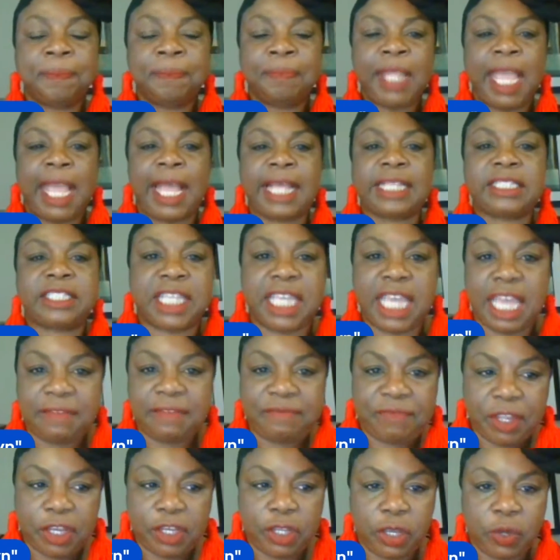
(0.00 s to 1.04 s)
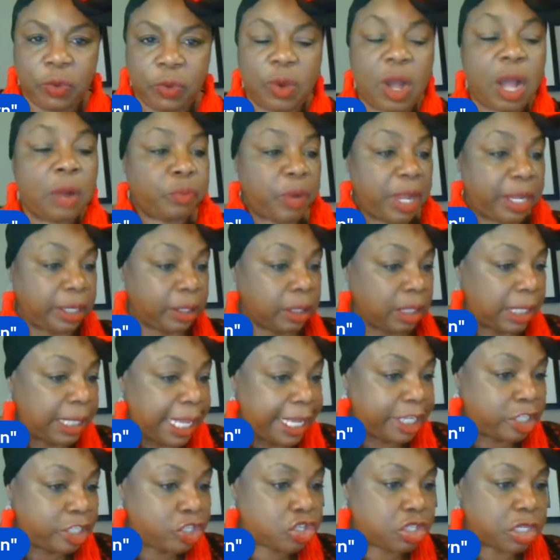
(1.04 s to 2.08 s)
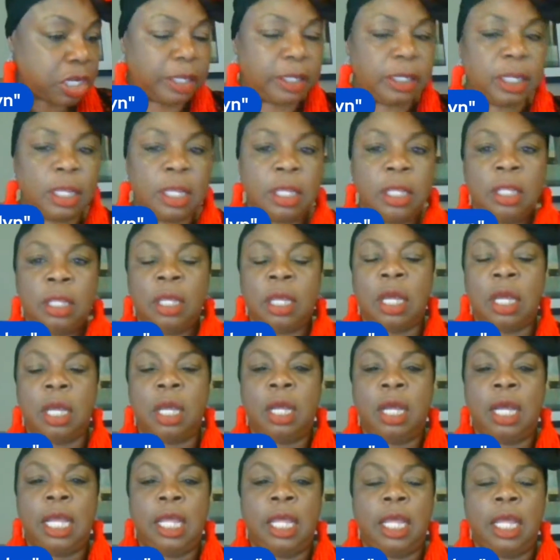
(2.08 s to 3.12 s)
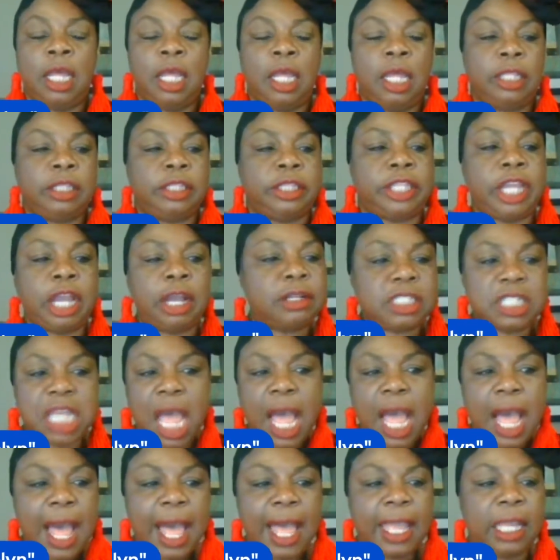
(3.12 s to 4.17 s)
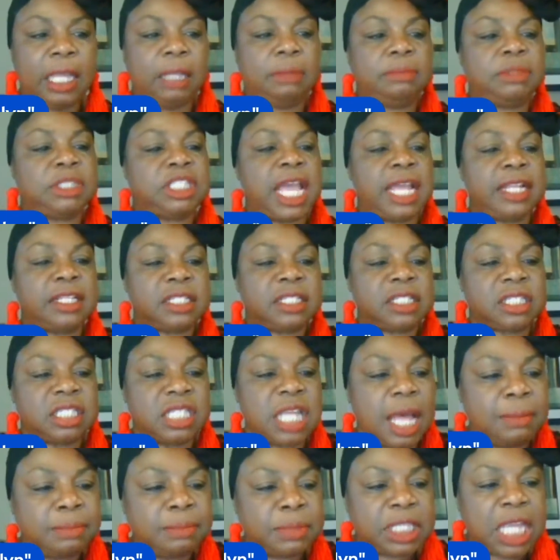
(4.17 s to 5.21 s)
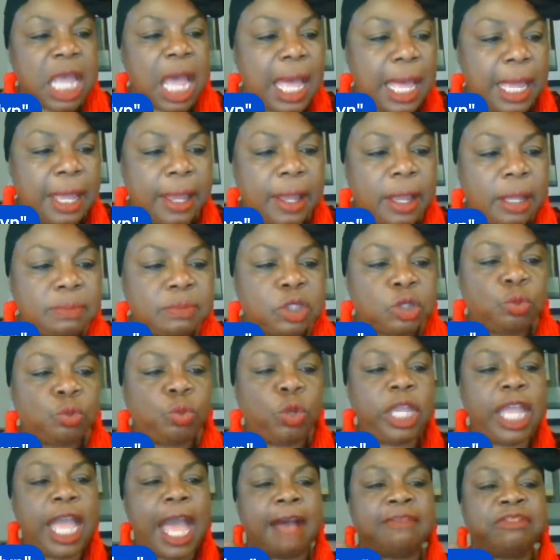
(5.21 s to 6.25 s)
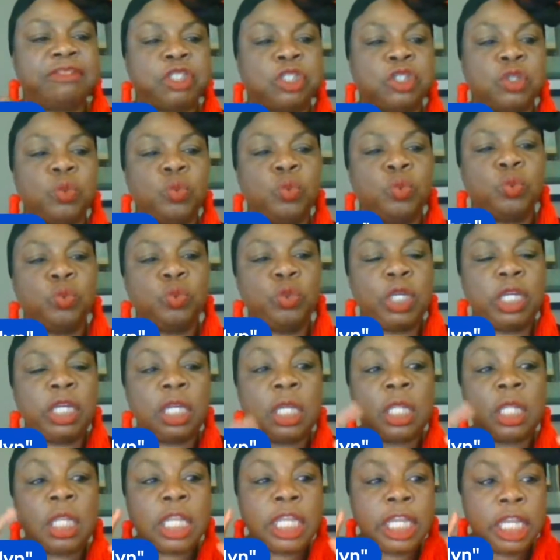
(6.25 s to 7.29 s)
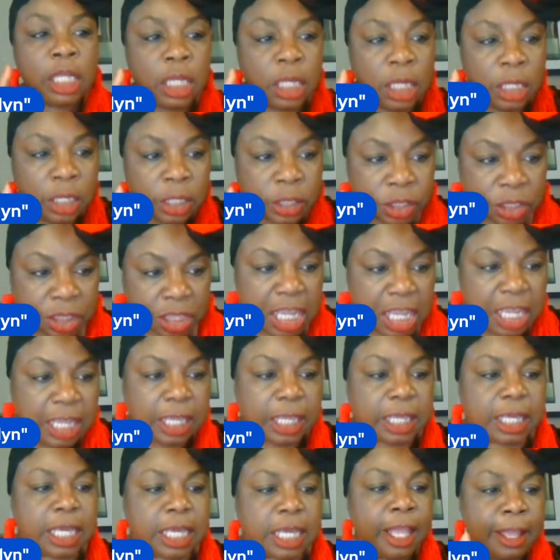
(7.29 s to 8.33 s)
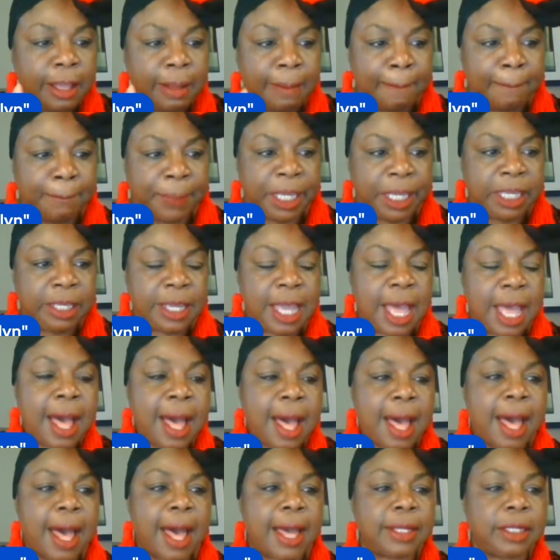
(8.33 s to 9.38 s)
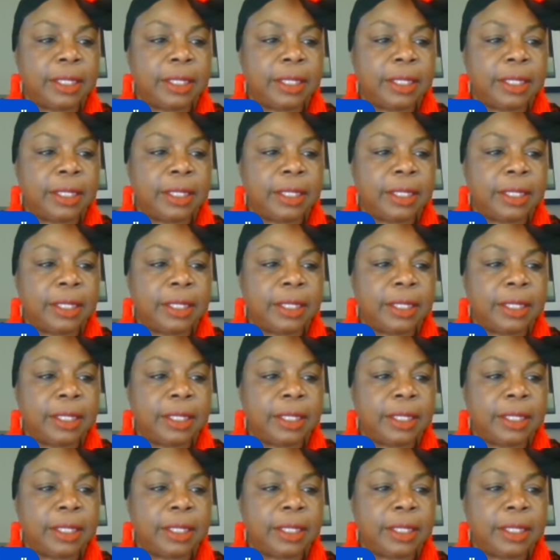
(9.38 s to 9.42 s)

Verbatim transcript: has given you a regulation, there are times that sometimes we have to really think beyond